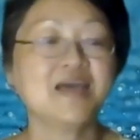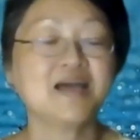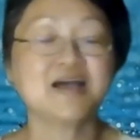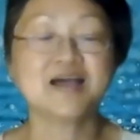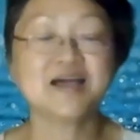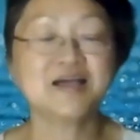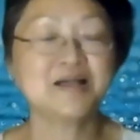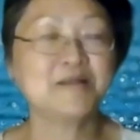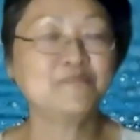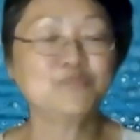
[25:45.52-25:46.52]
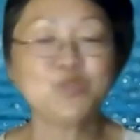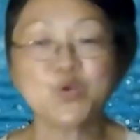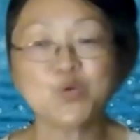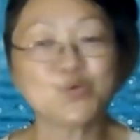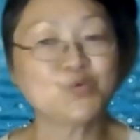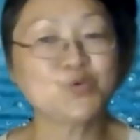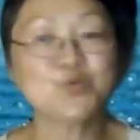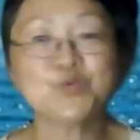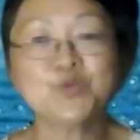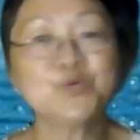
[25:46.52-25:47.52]
could be...
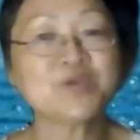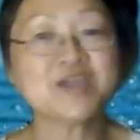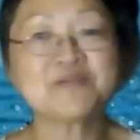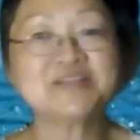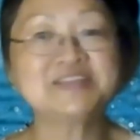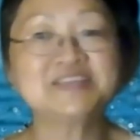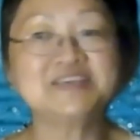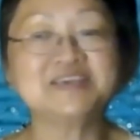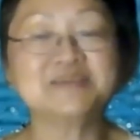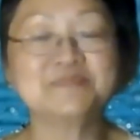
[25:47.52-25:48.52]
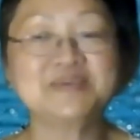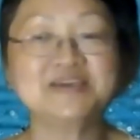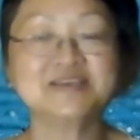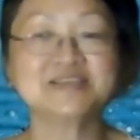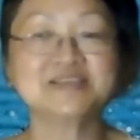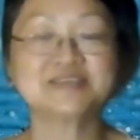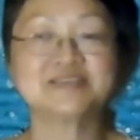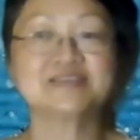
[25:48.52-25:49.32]
no guarantee, because